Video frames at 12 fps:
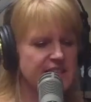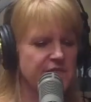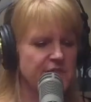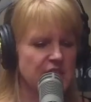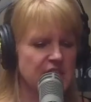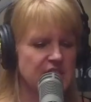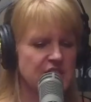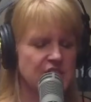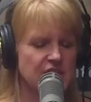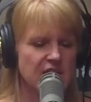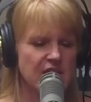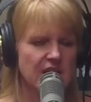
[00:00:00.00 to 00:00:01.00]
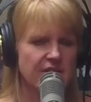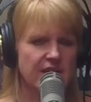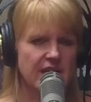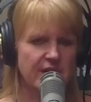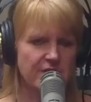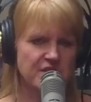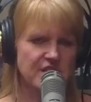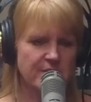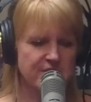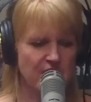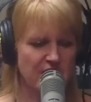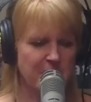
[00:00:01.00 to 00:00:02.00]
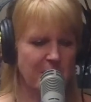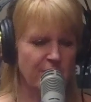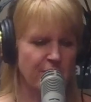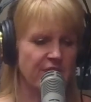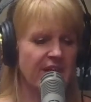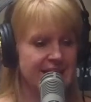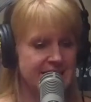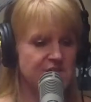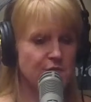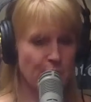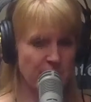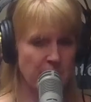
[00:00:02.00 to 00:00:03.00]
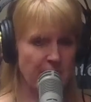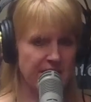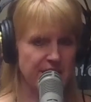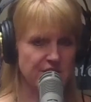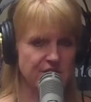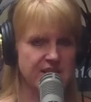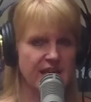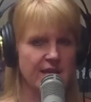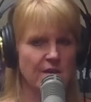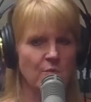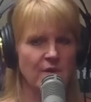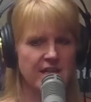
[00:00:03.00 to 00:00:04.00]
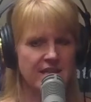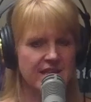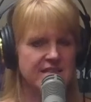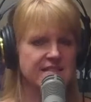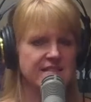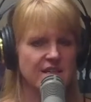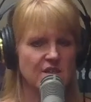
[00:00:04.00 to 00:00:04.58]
coverage, the coverage I was talking about before, that is for the buyers. And what I like to